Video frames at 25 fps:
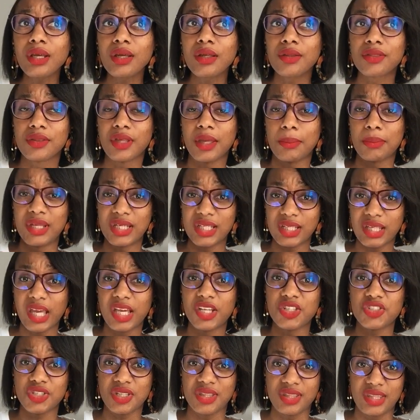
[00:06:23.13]
the
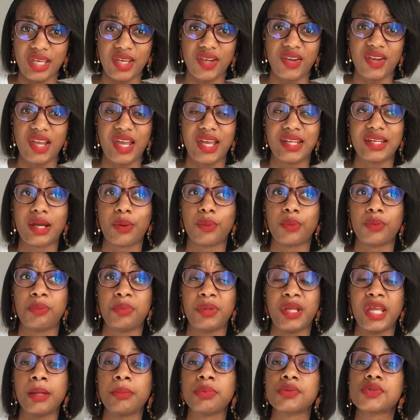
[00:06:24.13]
medication there, and I would
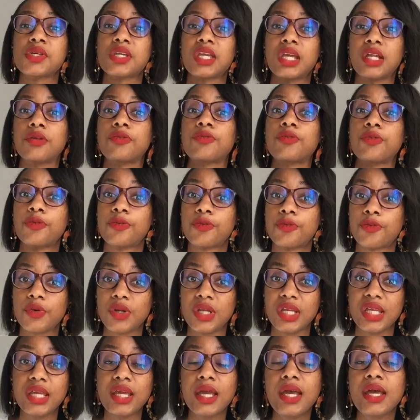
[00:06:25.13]
be able to get it for
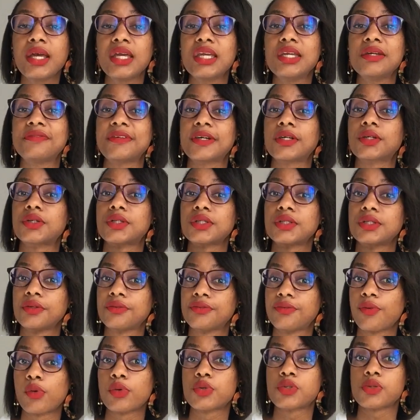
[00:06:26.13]
free if I couldn't
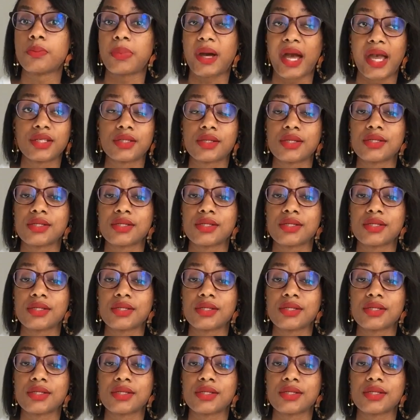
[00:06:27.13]
afford to buy it,